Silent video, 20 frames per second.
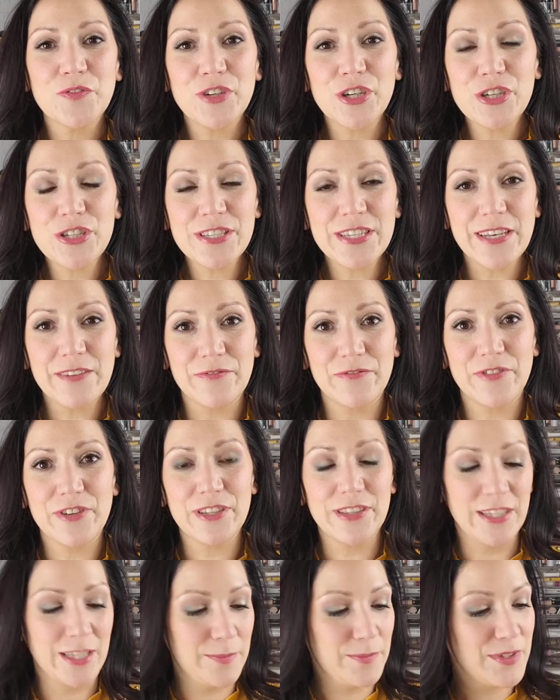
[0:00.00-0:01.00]
first up for
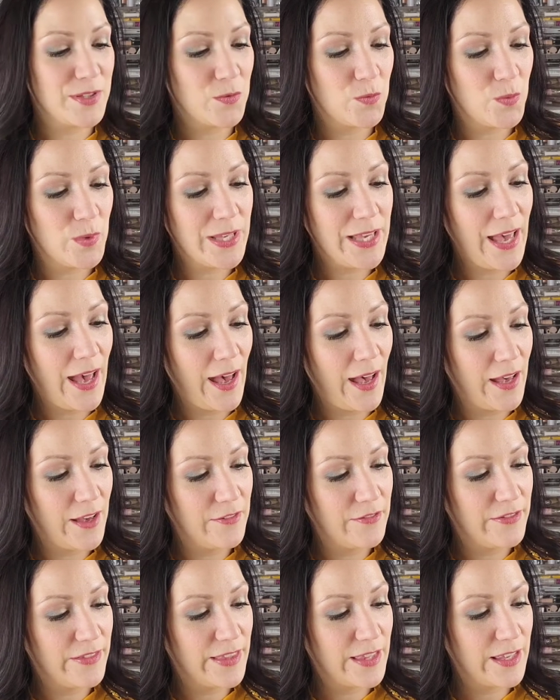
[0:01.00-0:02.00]
lips, we
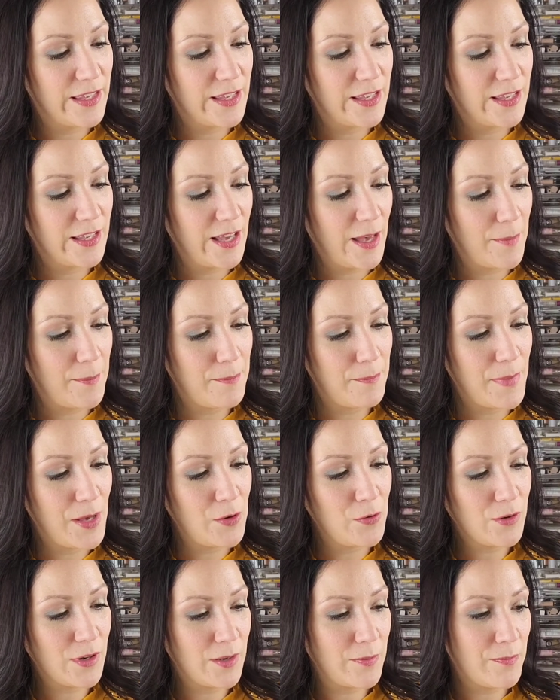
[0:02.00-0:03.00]
have the
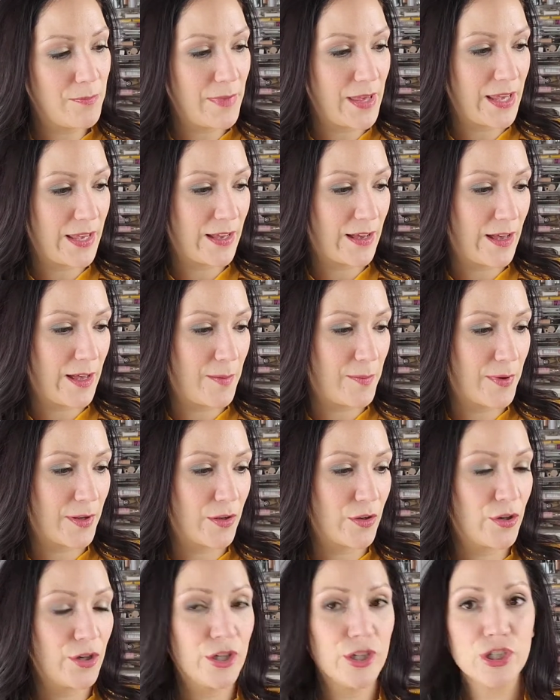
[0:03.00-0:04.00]
Milk Makeup
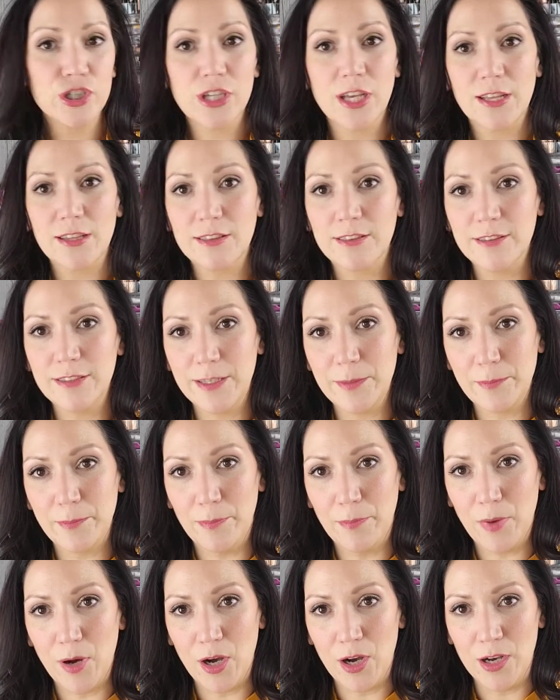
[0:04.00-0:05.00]
Kush Lip
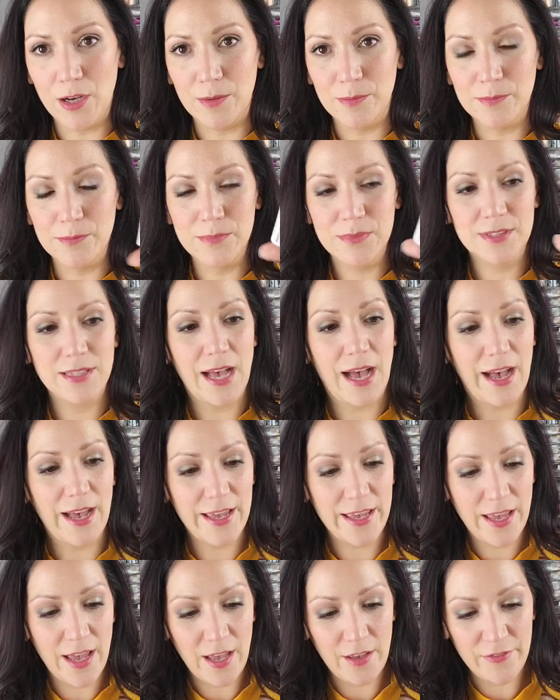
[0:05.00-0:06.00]
Balms. I
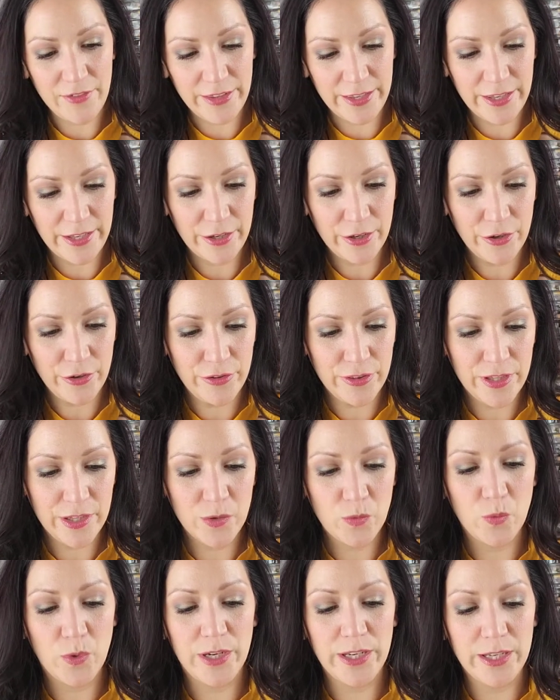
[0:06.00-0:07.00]
have here the
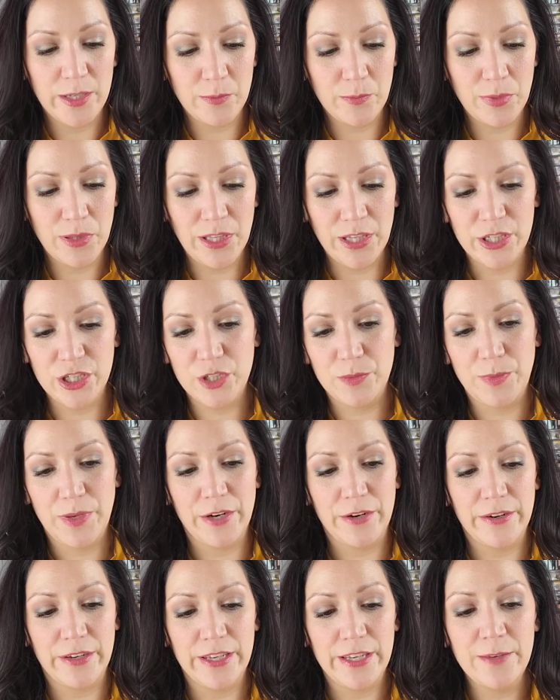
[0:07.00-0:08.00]
one in Plush
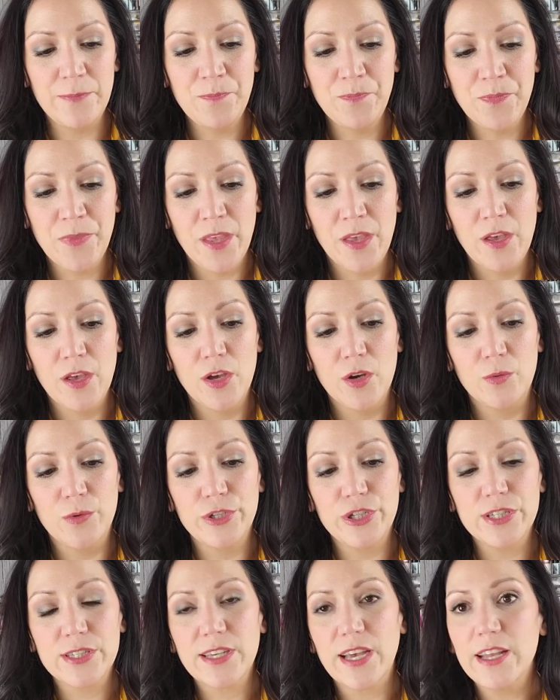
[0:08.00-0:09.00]
Berry,
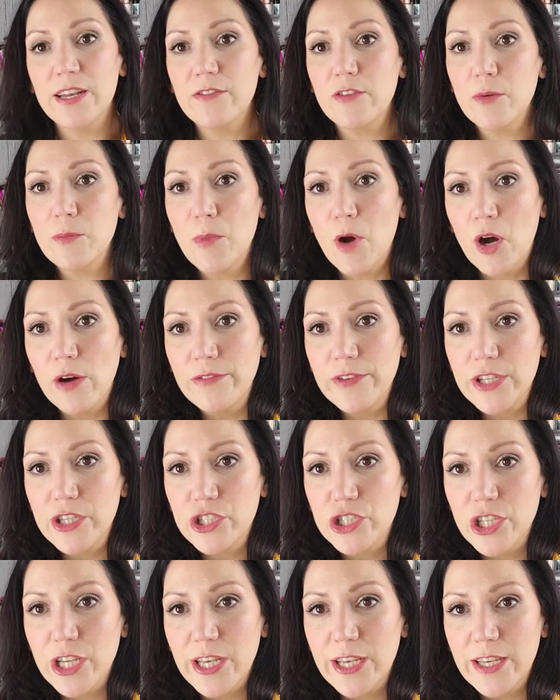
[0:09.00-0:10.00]
which is kind of a mauve-y
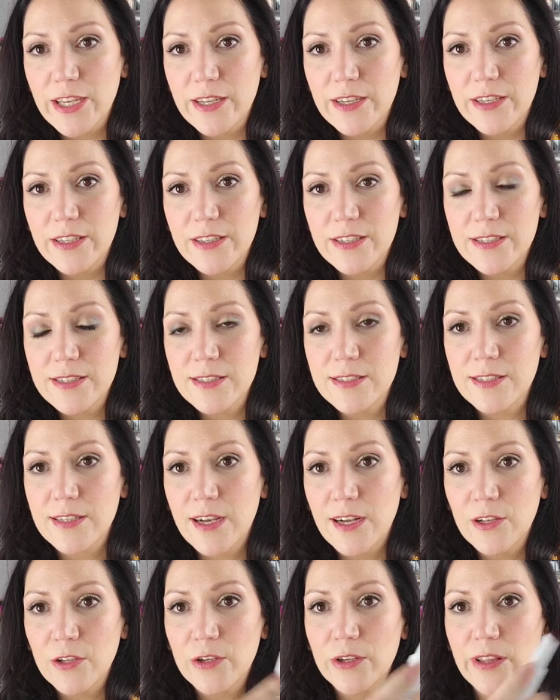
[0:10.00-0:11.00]
shade. This is a
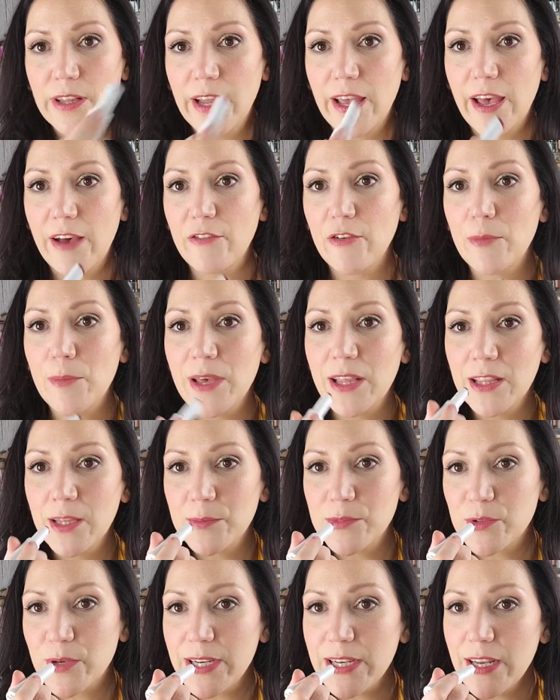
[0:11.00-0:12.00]
color that I have on my
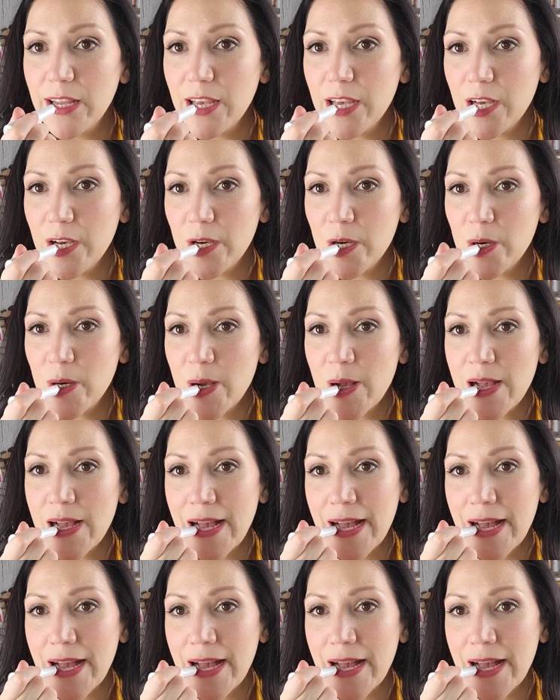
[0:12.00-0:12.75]
lips right now.